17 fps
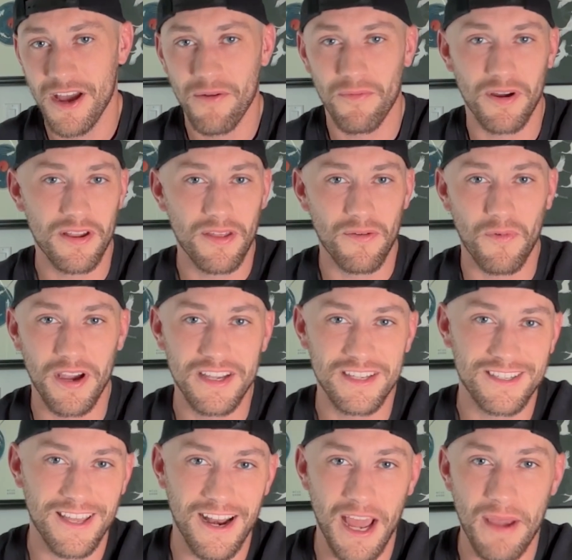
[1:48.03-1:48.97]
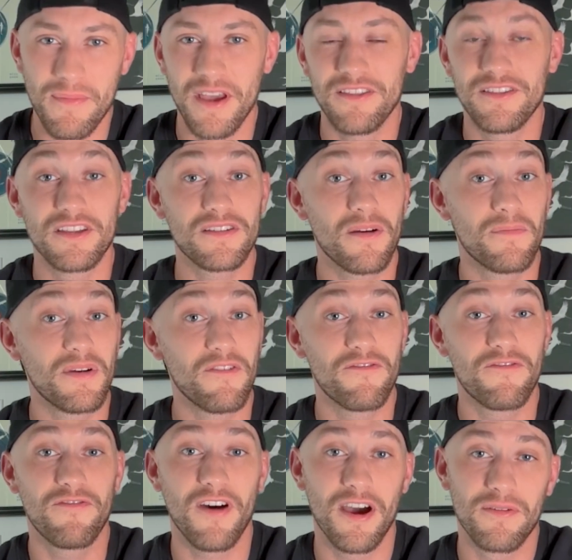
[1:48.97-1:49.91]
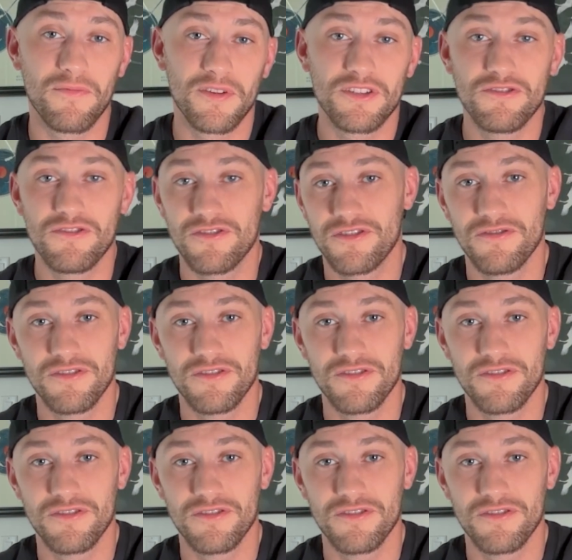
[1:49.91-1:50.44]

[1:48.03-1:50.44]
One of the ways that I made this a bit fun was just